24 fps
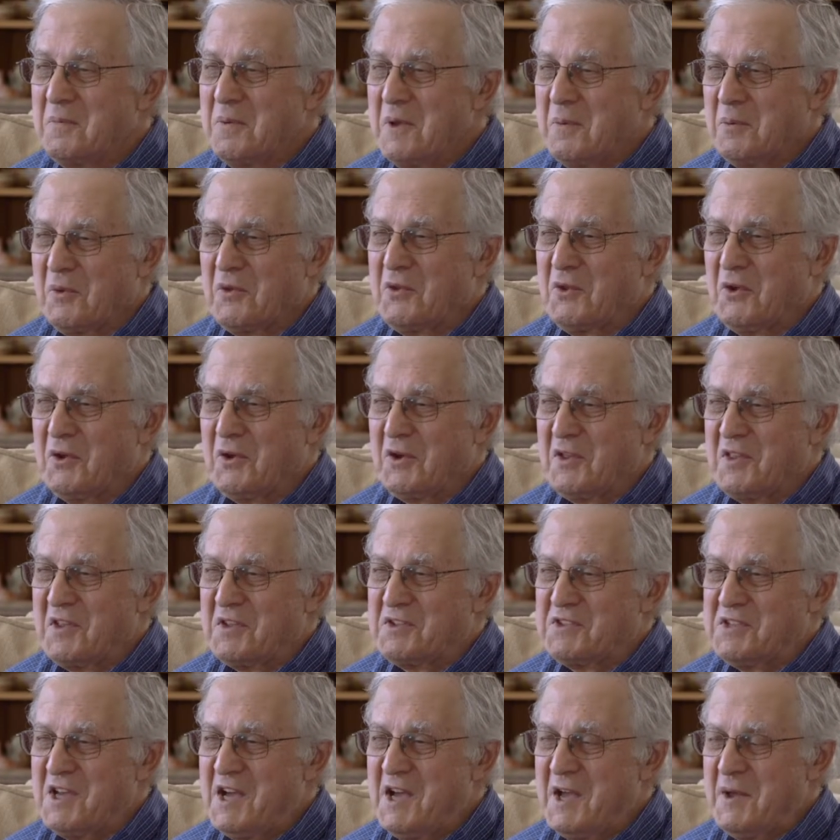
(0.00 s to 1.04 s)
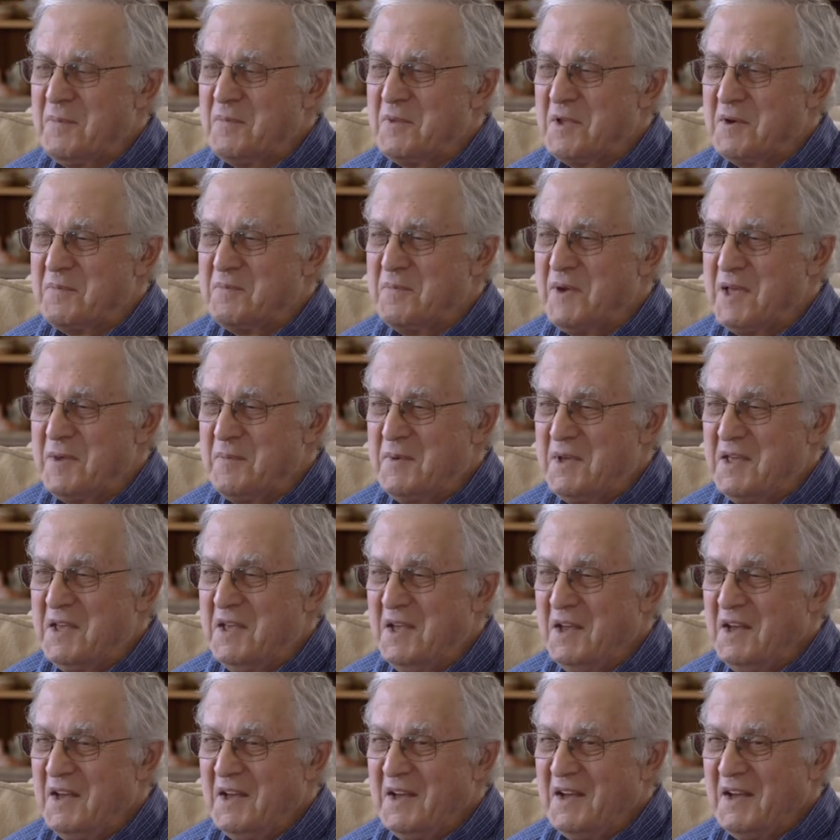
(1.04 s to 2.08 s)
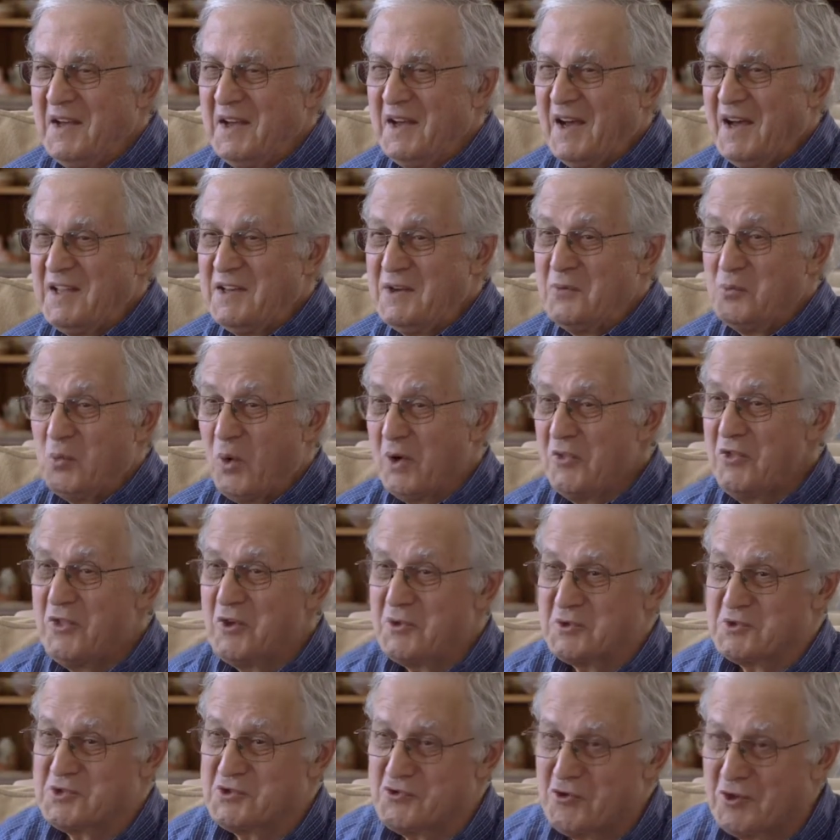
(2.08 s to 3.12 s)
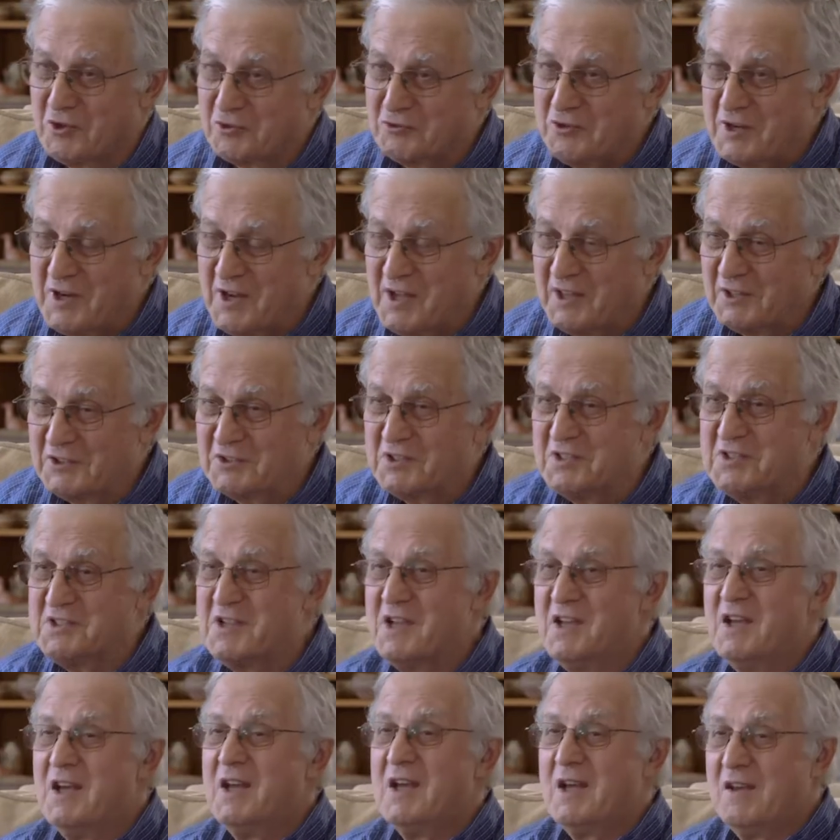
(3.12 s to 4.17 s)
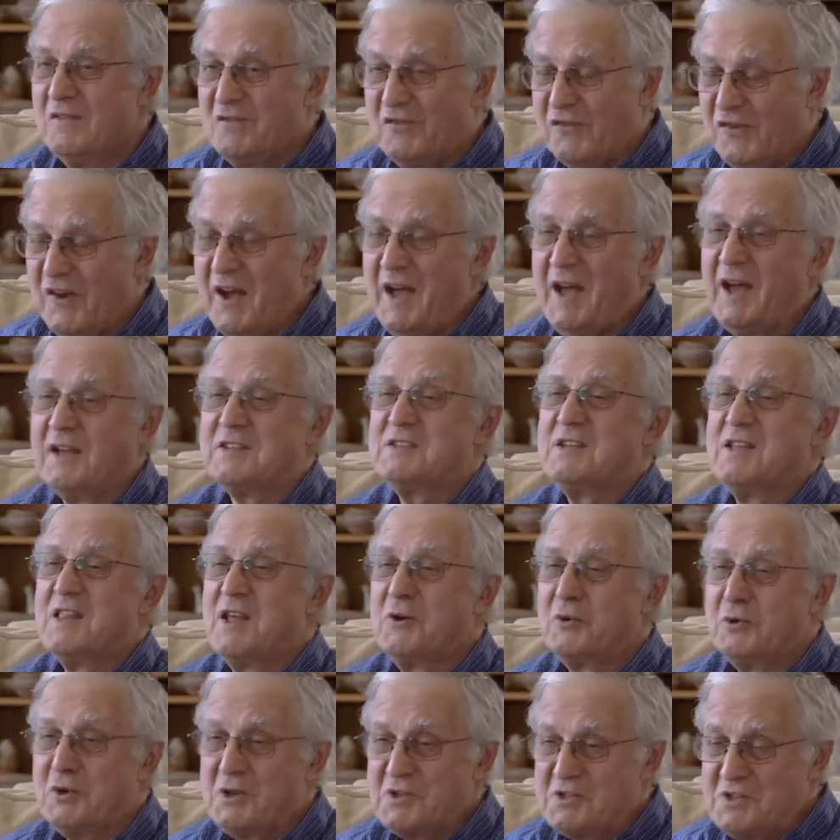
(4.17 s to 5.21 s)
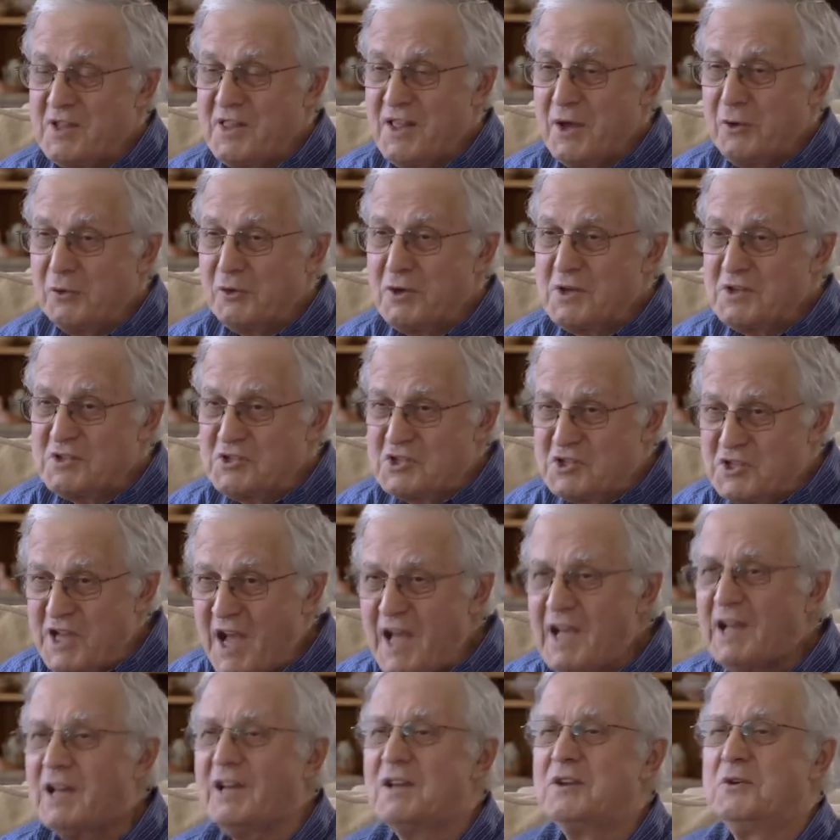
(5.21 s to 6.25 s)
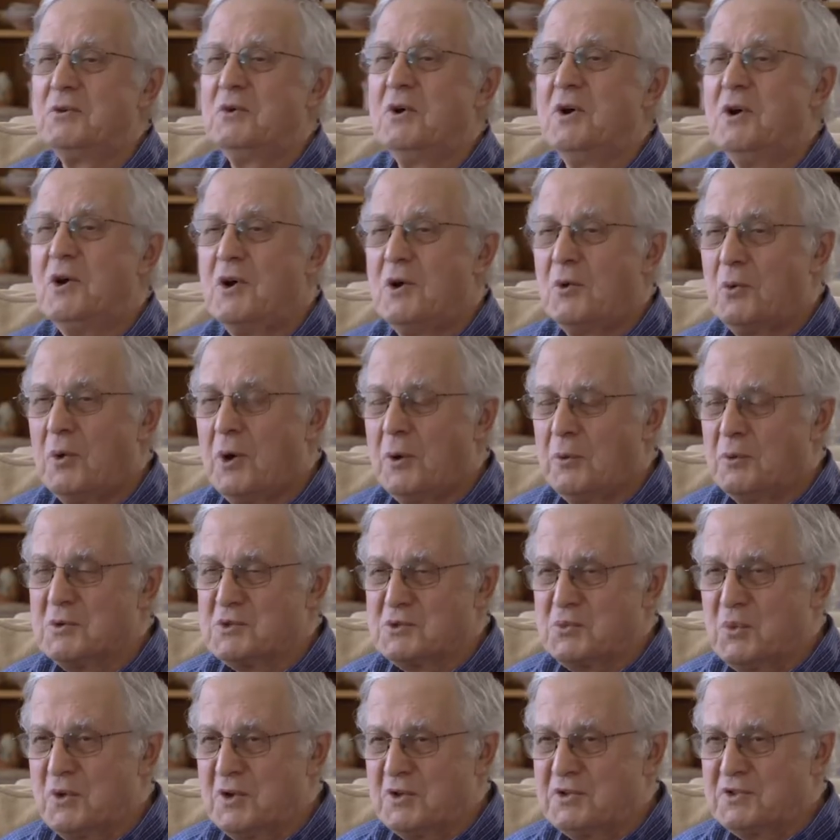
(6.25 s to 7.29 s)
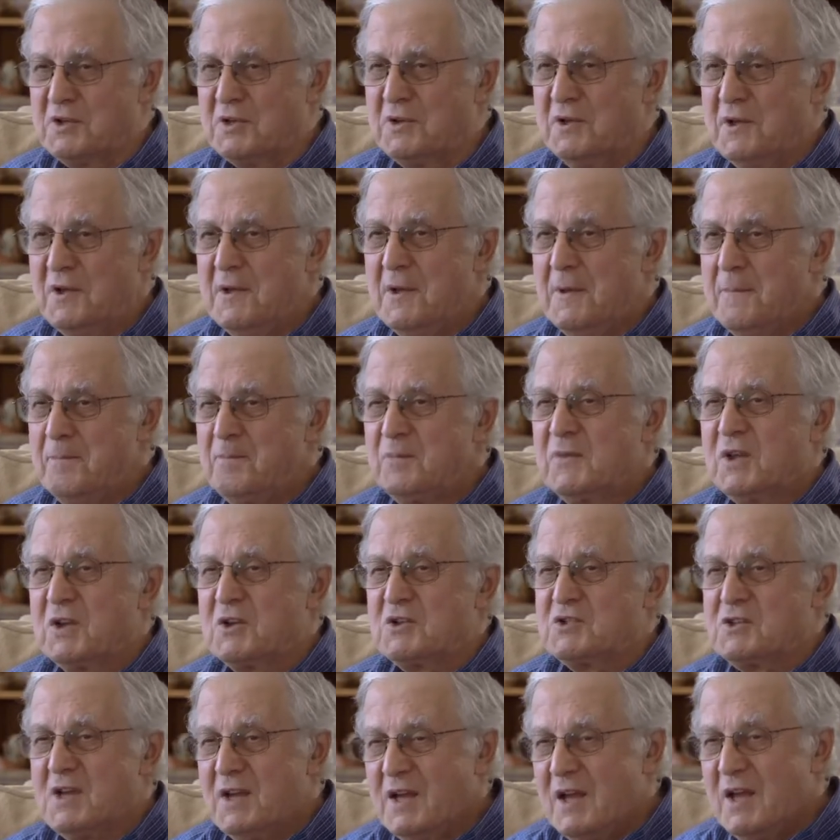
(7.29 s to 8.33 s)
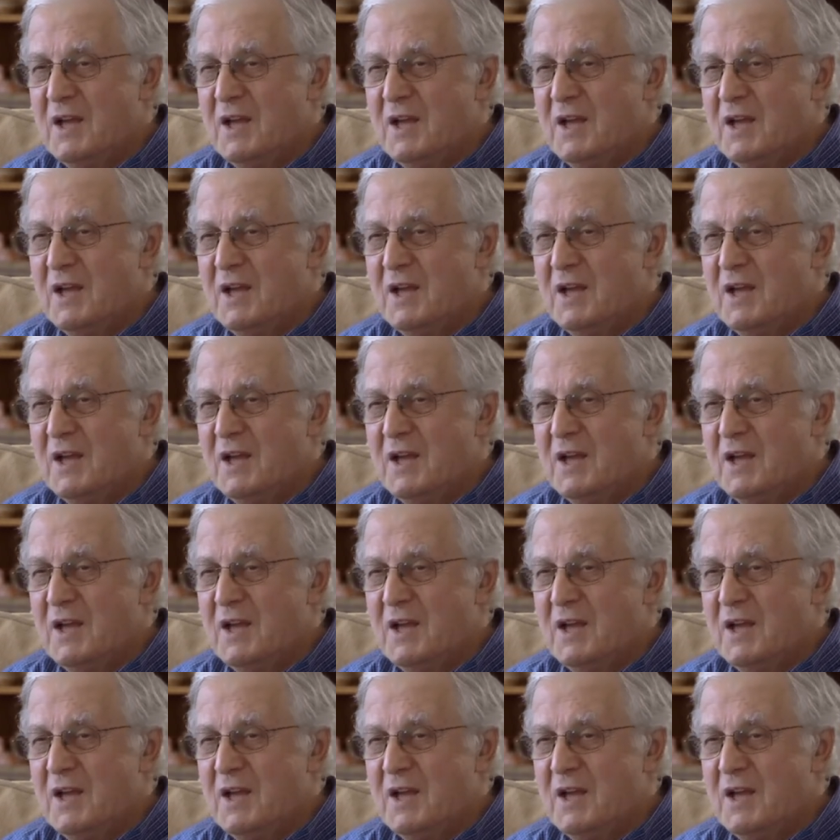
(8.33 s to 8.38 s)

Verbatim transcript: people thought at the time that maybe I didn't want those strong reactions. In fact, they were, they were exactly what was wanted, because